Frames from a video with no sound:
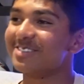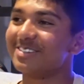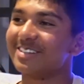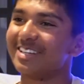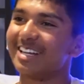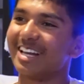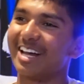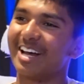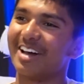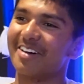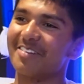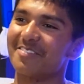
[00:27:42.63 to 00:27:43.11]
Wish
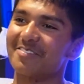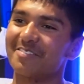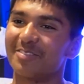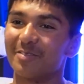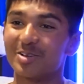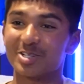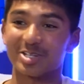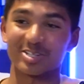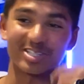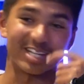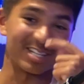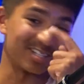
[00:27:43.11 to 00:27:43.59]
I
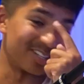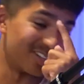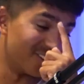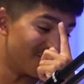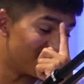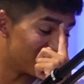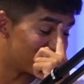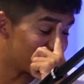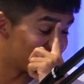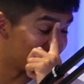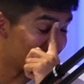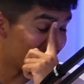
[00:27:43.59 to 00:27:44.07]
was that
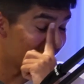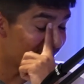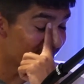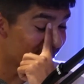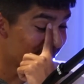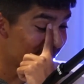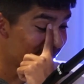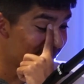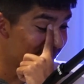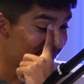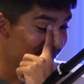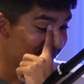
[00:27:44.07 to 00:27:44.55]

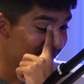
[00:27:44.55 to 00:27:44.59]
delusional.